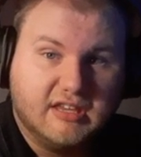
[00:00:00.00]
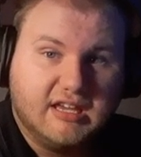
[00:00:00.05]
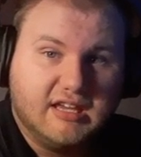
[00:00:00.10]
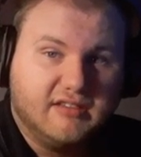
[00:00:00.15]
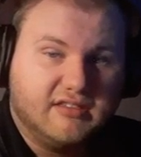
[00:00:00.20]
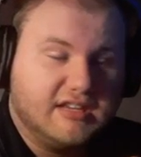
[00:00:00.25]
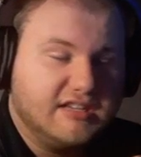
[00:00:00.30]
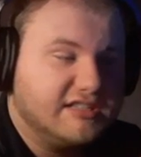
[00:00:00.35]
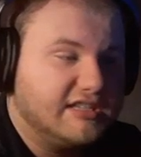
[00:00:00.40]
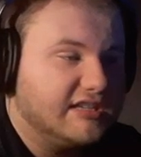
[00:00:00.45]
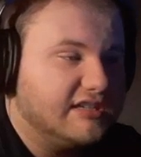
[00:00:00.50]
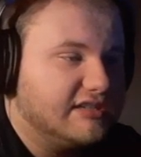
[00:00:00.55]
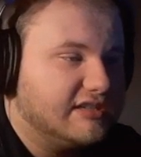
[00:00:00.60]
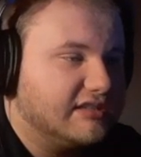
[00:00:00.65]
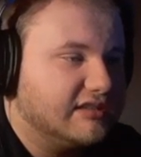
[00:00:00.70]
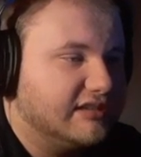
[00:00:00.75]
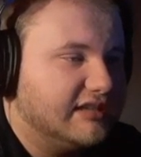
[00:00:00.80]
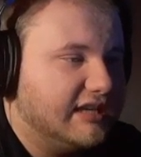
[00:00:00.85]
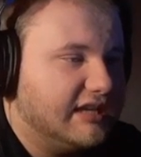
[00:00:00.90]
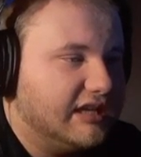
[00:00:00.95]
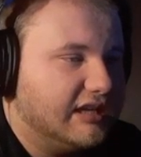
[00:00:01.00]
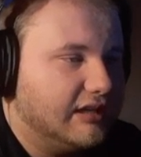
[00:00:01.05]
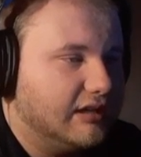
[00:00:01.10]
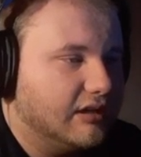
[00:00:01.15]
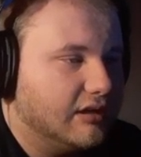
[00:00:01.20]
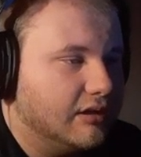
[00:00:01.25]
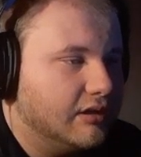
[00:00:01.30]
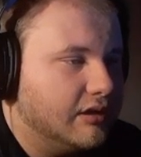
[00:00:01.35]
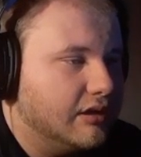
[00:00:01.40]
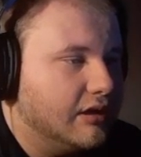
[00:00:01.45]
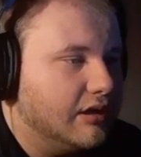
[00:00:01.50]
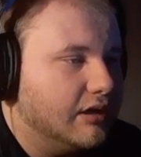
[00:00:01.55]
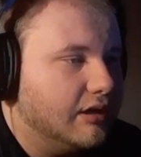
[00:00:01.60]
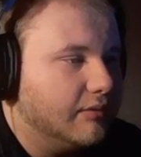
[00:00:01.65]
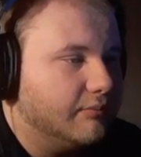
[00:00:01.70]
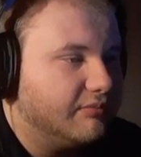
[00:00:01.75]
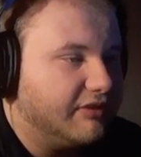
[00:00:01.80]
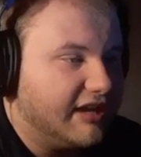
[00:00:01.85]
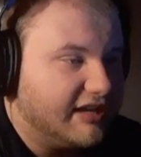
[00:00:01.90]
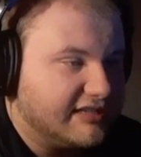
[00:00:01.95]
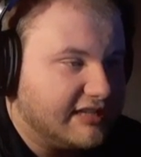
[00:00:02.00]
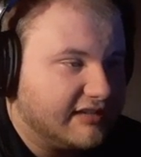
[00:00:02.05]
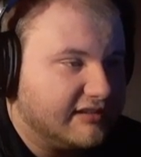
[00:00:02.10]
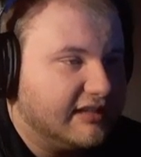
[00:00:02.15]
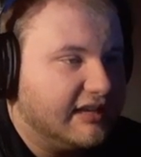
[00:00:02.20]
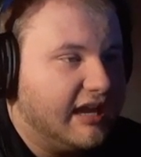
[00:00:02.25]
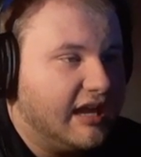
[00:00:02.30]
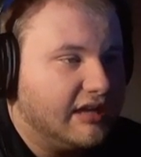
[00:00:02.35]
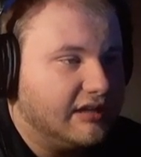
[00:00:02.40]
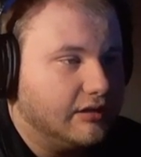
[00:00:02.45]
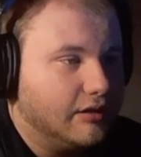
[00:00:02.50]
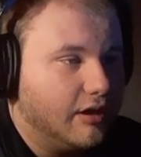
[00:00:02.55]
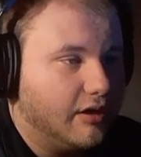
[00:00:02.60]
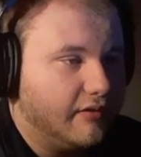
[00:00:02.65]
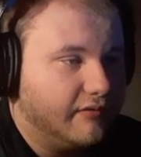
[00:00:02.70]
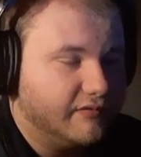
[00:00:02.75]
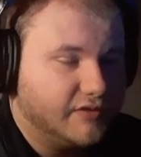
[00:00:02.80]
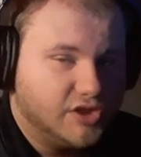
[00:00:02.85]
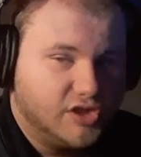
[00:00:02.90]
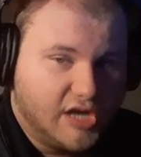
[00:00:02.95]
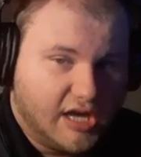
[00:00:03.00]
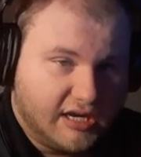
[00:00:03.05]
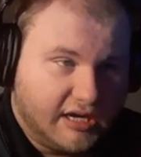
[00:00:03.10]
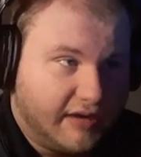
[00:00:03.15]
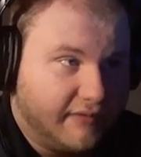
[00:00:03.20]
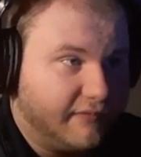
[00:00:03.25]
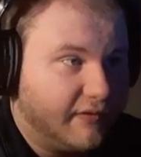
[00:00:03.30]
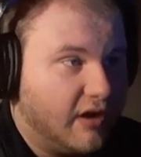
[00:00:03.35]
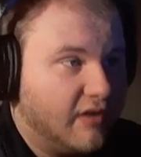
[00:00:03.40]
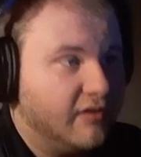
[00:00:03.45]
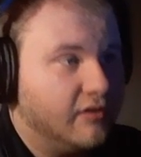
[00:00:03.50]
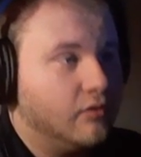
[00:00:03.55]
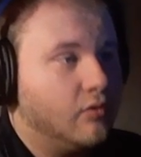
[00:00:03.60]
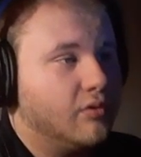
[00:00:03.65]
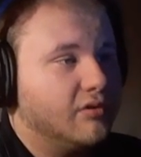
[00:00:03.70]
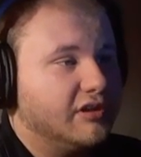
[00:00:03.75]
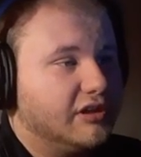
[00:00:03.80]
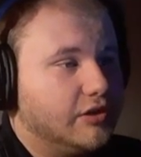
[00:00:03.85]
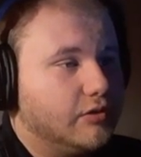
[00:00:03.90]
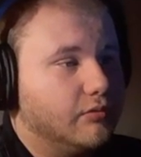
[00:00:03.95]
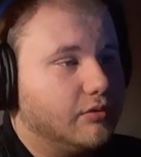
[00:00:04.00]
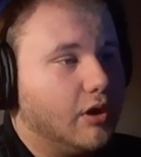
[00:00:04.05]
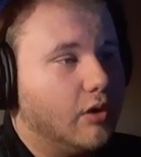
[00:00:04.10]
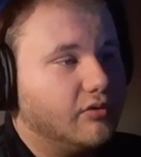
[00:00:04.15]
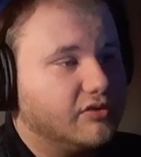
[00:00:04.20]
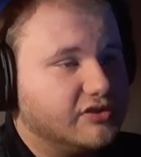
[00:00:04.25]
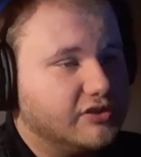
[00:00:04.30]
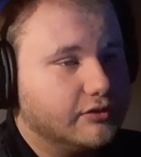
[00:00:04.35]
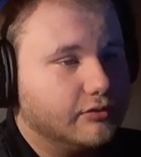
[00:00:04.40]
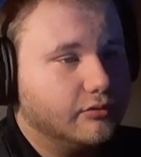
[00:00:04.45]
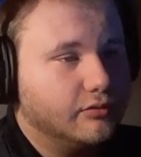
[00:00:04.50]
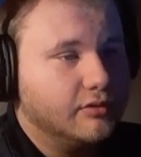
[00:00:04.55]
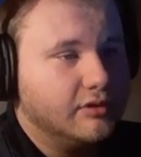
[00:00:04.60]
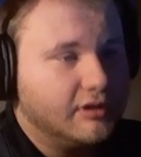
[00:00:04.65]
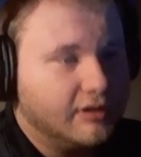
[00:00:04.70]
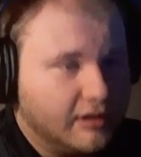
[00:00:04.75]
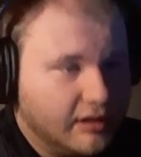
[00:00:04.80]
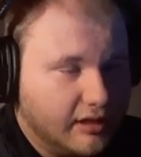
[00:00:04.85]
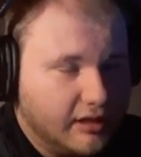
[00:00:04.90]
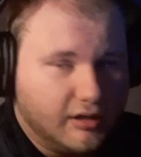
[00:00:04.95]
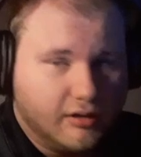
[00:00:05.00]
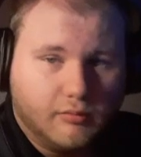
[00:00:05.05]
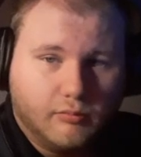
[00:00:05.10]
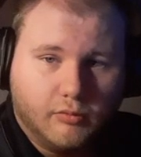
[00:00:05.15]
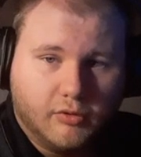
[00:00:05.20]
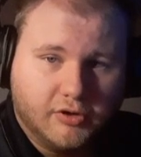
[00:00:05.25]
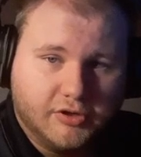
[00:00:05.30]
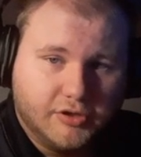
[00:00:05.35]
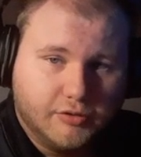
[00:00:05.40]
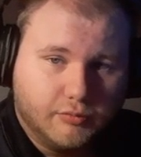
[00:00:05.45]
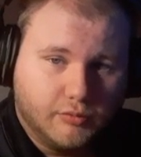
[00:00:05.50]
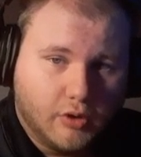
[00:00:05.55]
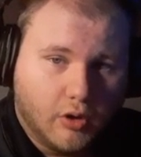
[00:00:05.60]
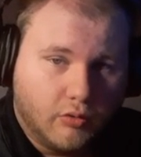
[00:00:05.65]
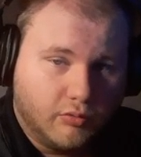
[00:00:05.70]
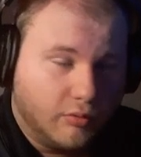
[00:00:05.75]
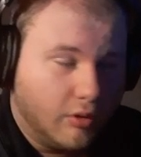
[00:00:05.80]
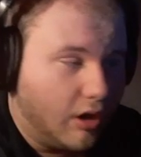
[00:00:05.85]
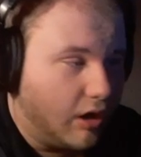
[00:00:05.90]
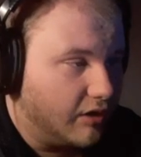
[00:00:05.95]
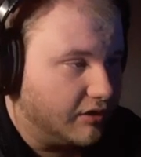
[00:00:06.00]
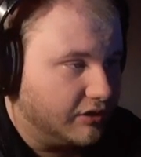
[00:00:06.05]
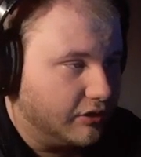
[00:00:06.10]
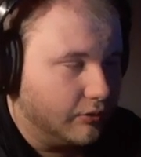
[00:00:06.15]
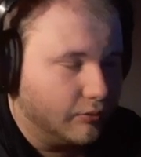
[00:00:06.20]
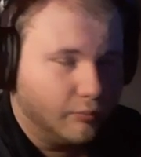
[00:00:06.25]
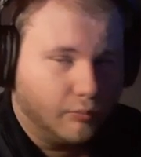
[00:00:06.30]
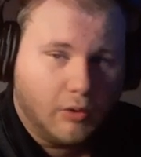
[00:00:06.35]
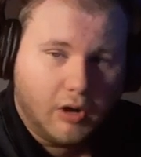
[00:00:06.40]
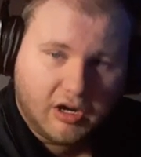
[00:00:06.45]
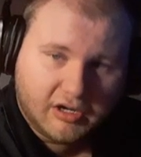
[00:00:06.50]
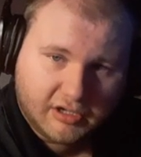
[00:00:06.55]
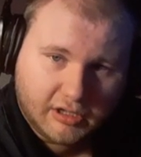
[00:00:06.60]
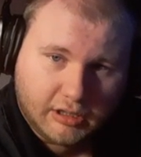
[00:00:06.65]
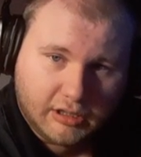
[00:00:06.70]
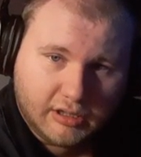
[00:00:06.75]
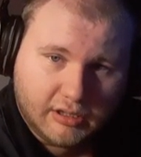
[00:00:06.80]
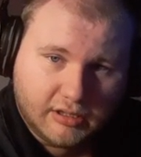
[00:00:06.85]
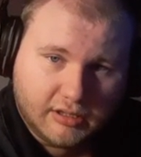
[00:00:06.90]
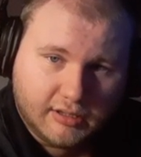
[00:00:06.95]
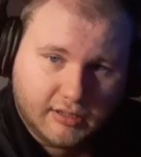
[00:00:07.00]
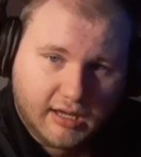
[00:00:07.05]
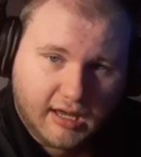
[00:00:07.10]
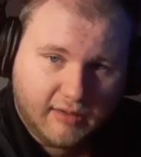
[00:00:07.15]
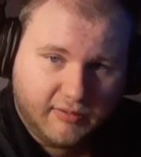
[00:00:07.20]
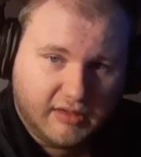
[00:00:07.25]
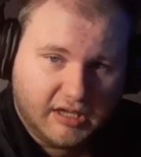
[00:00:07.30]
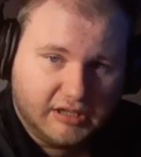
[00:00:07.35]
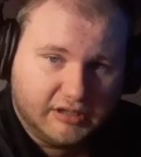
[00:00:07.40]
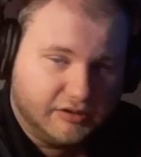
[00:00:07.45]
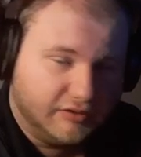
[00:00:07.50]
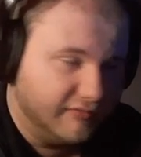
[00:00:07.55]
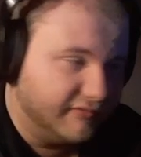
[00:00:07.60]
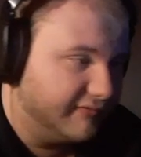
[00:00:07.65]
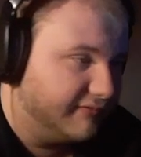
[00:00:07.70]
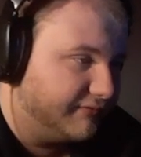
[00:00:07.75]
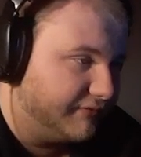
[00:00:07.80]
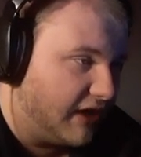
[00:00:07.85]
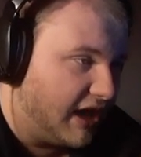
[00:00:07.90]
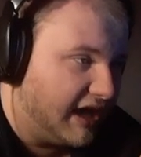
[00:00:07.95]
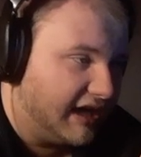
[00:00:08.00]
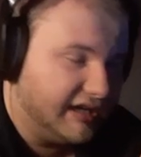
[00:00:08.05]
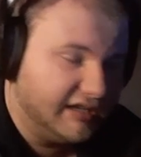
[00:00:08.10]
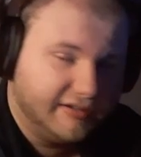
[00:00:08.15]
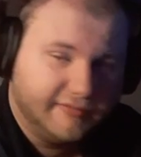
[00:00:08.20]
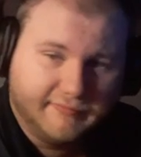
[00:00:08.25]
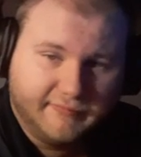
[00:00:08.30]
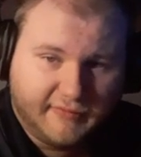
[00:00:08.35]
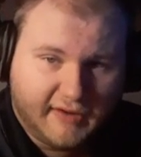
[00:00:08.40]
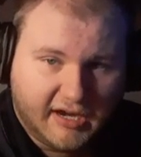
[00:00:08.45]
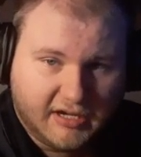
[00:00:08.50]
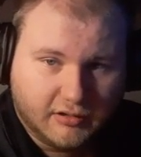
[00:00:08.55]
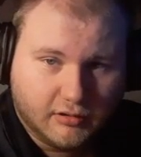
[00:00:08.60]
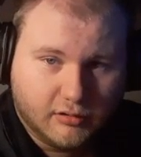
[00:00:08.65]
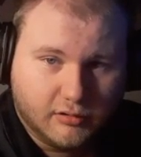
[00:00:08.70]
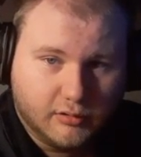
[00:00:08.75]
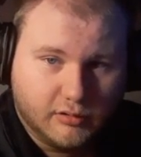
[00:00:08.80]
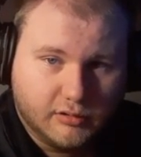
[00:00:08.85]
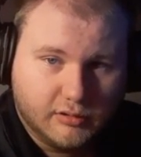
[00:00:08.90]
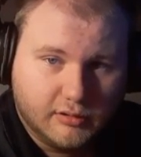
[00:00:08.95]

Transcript: This is the place at the end of Jedi Fallen Order you go to, where you go underwater and then you find Vader.